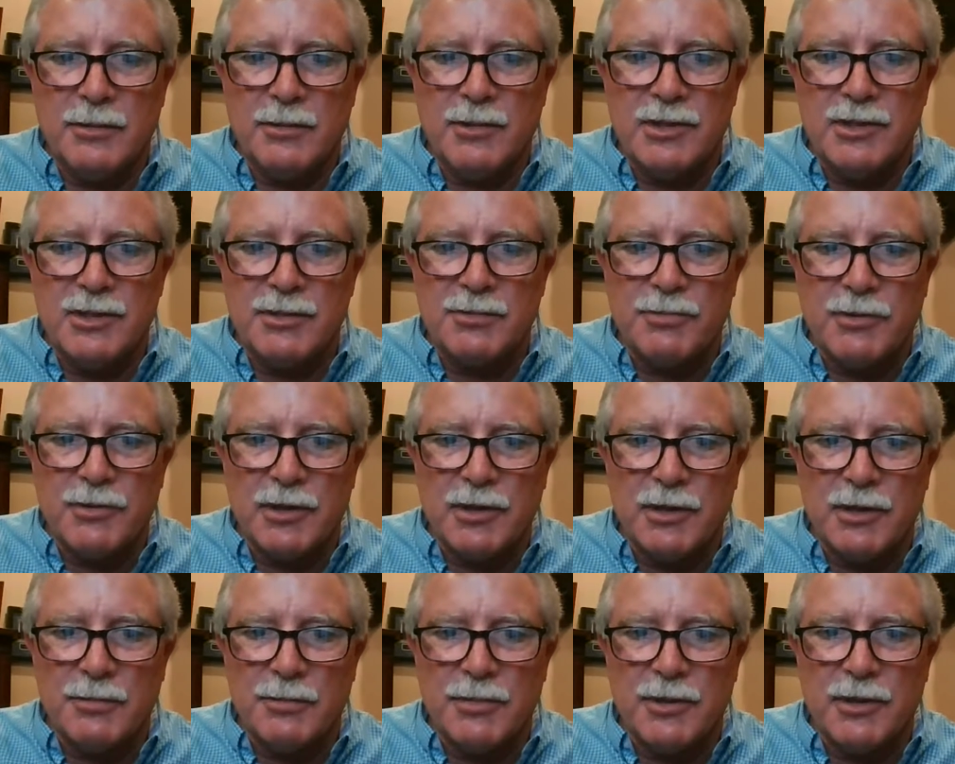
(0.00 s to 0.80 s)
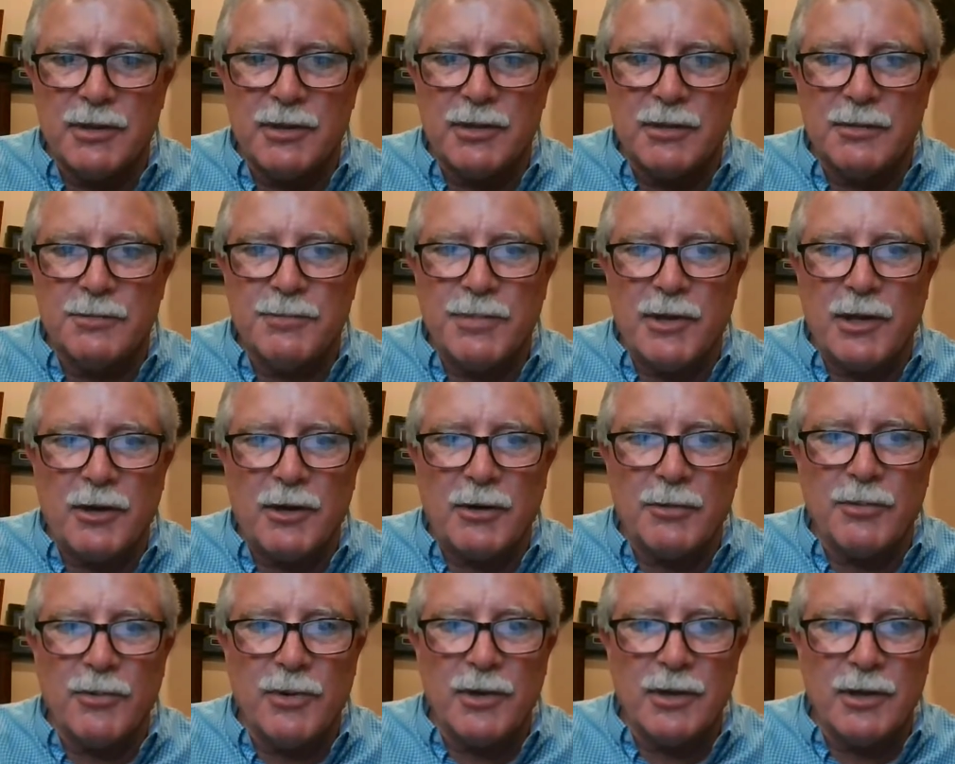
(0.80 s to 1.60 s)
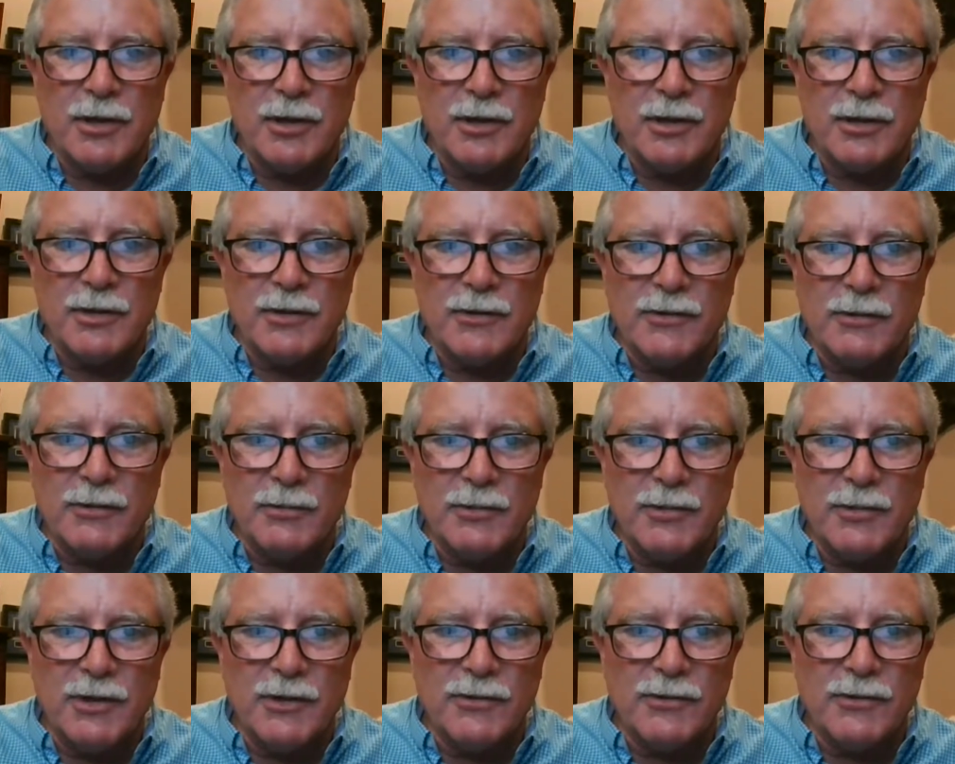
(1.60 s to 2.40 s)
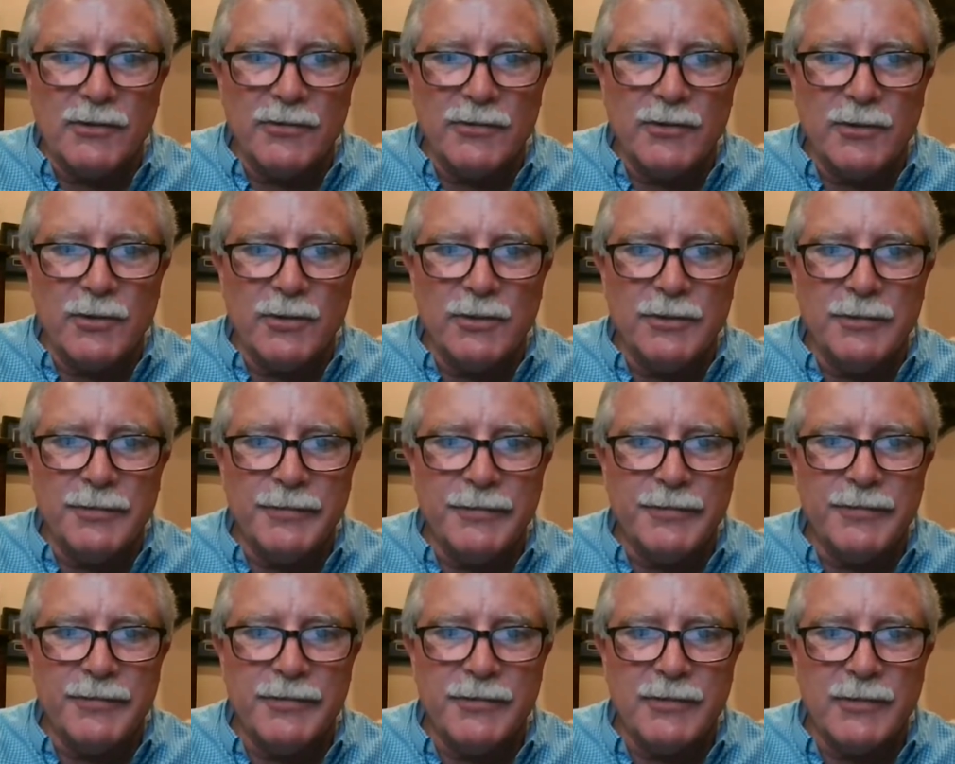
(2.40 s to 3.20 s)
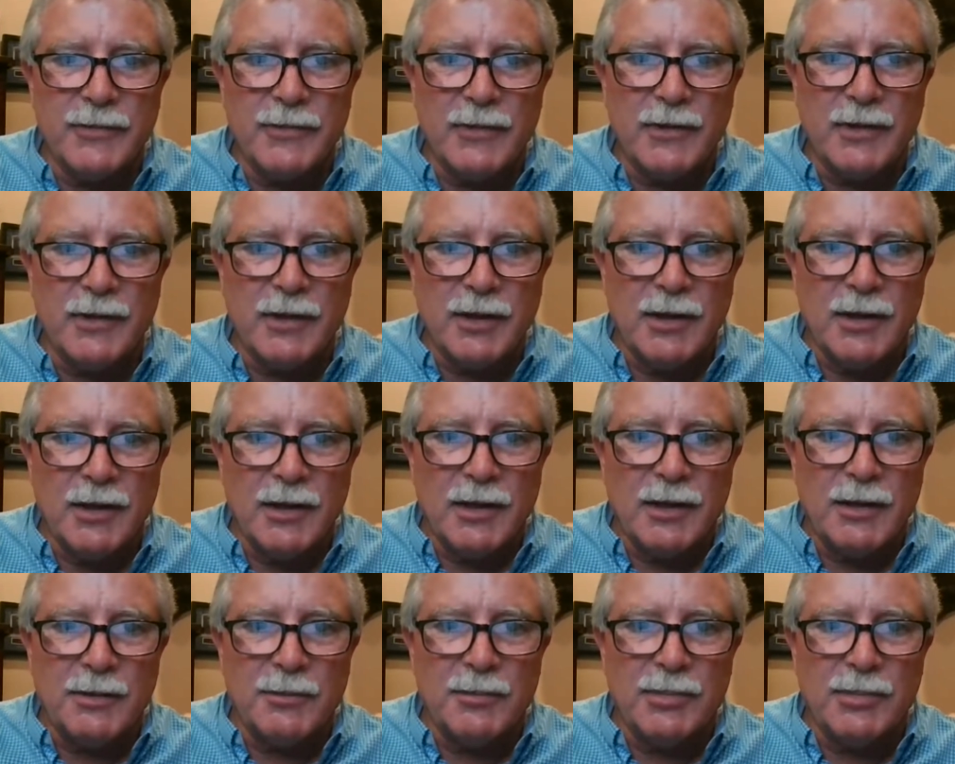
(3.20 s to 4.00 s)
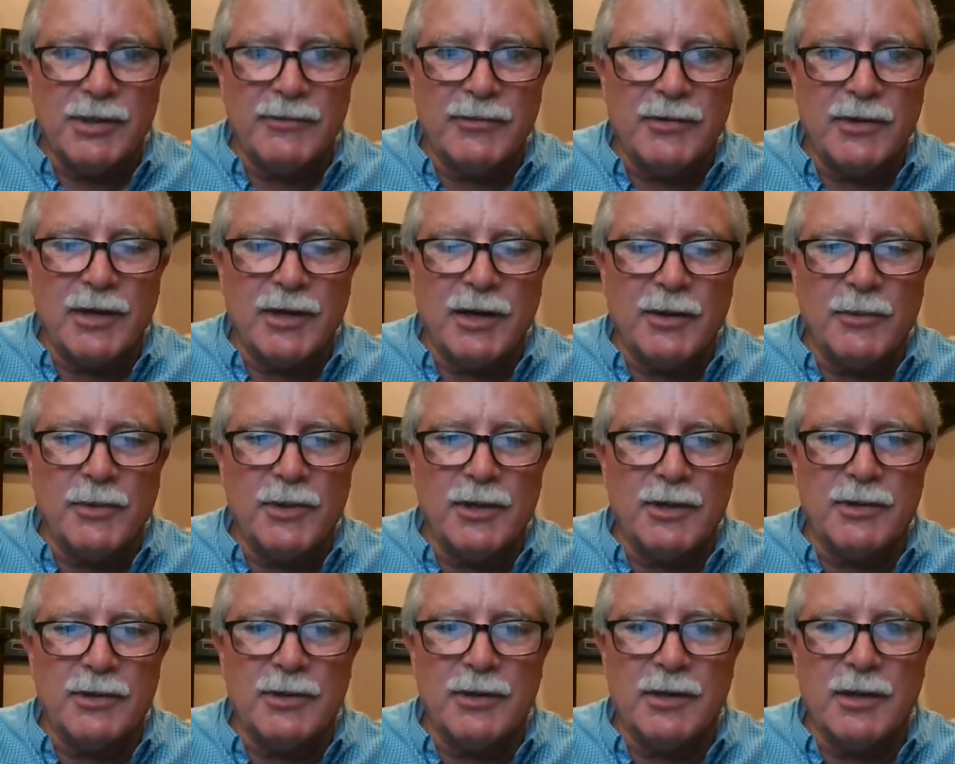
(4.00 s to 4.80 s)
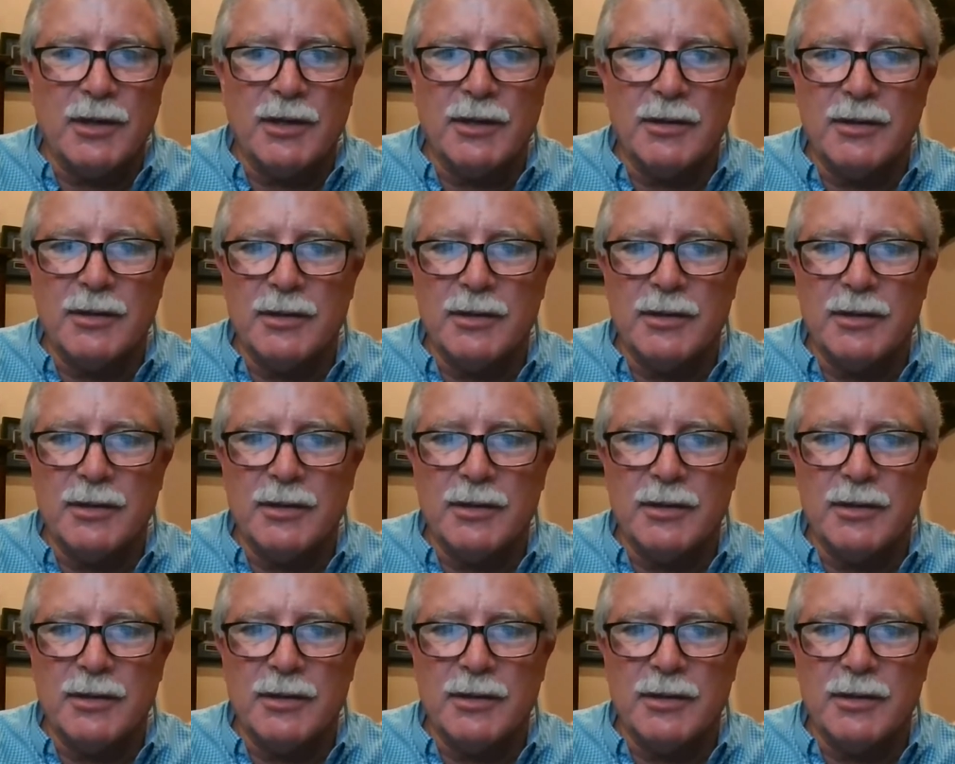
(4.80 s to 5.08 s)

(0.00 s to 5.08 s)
me just bring up a PowerPoint on some diesel fuel. Believe it or not, we could, uh,